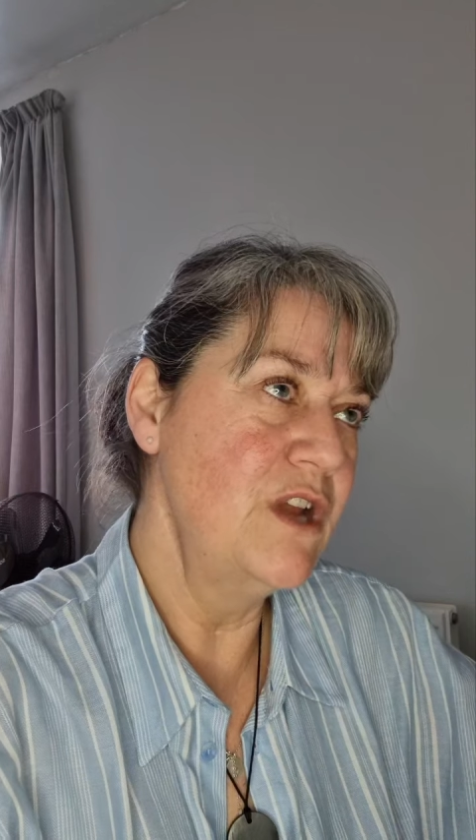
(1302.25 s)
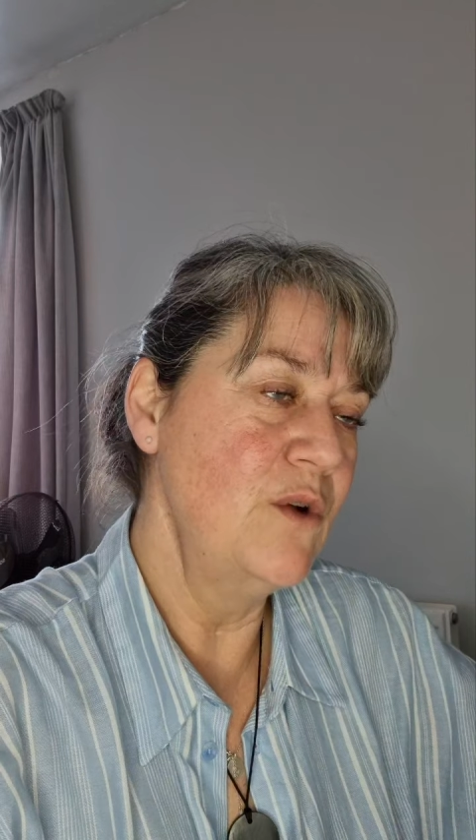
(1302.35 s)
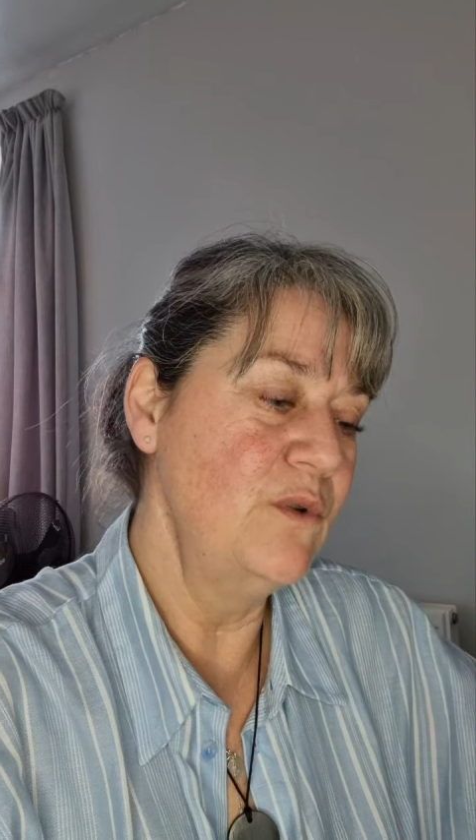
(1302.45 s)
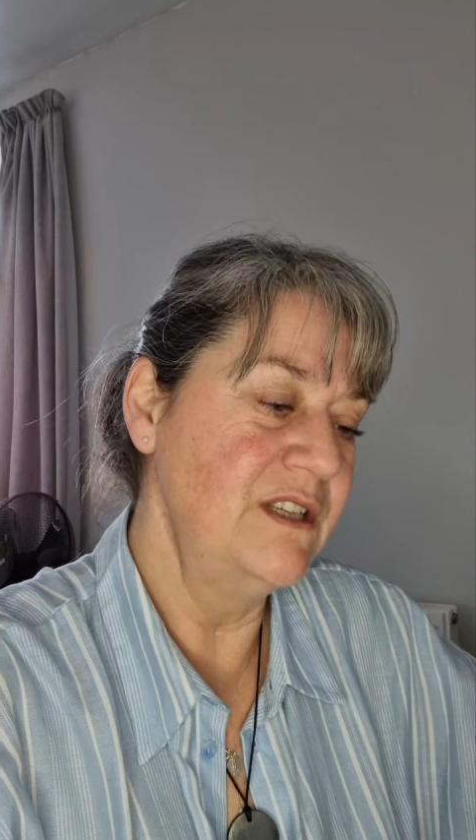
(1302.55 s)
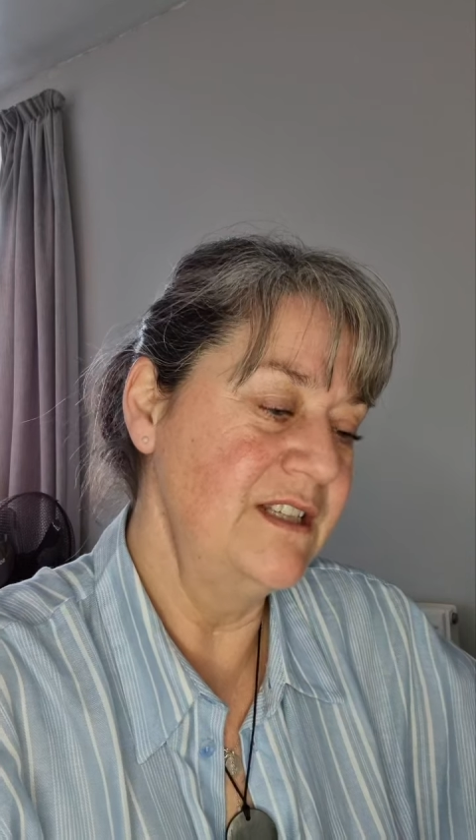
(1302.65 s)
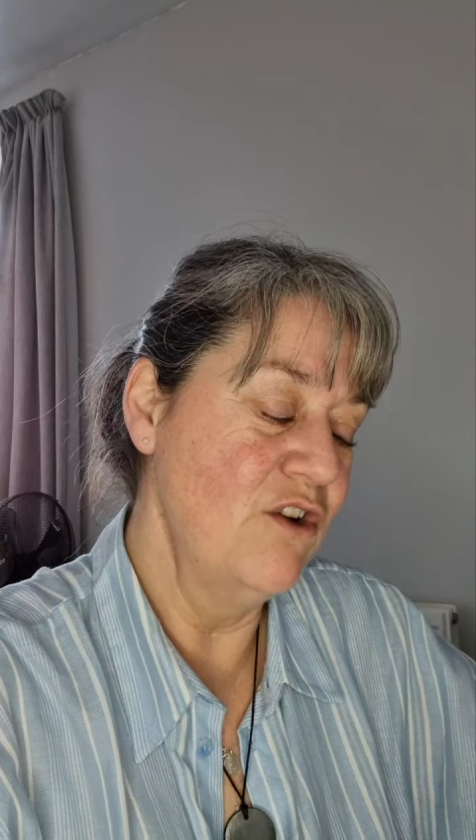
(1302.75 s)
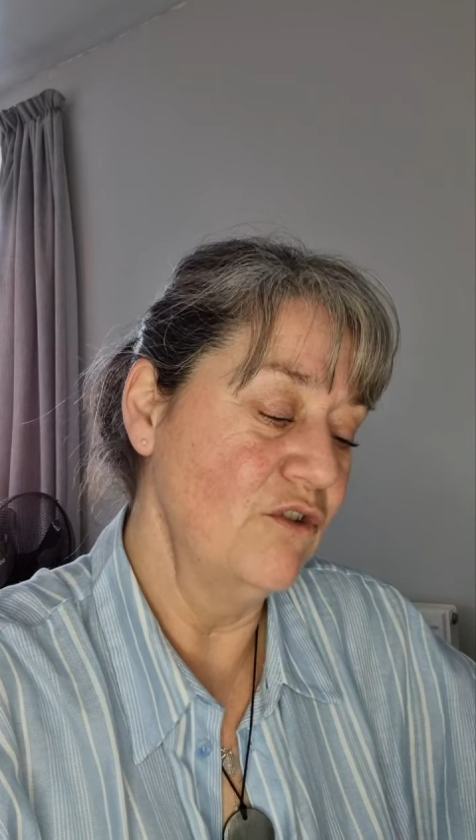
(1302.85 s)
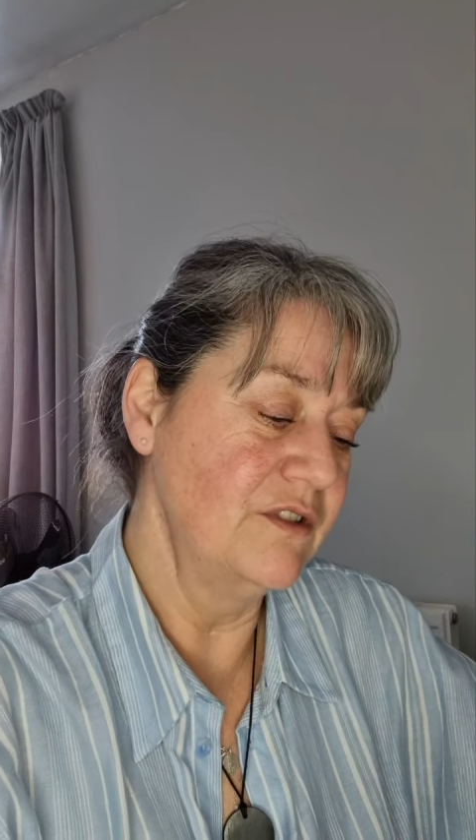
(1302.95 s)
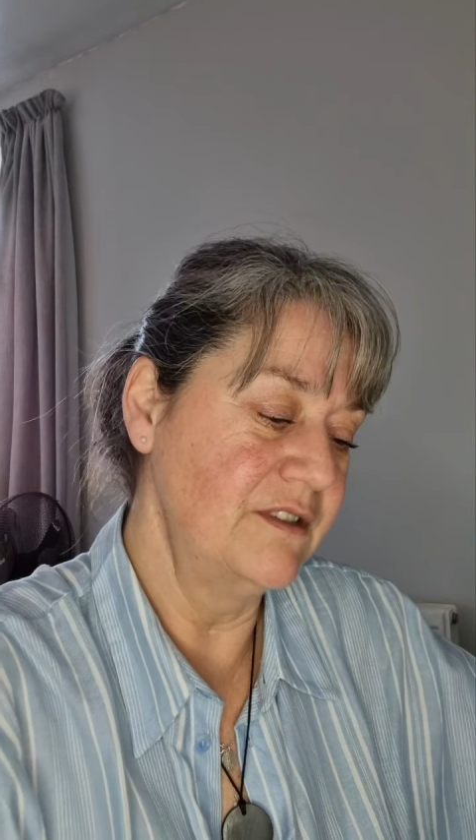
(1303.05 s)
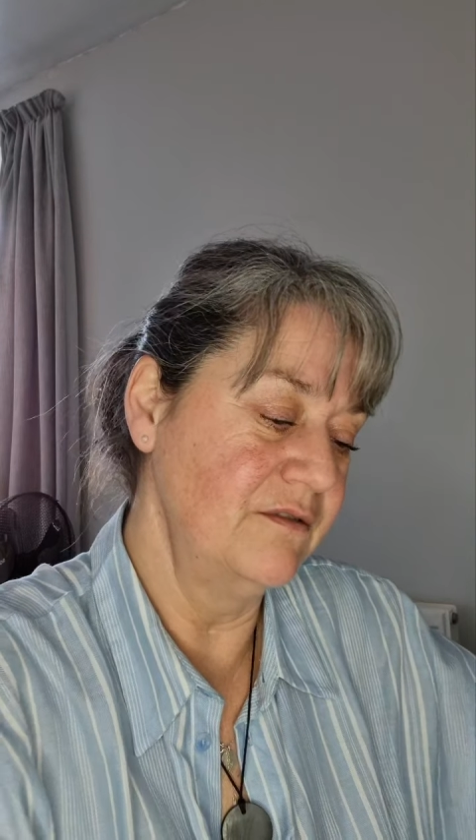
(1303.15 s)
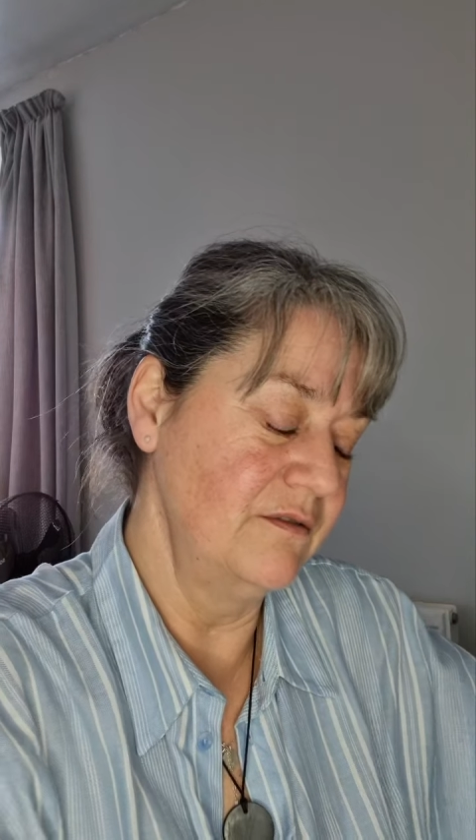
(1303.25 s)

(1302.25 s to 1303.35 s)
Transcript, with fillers: know is not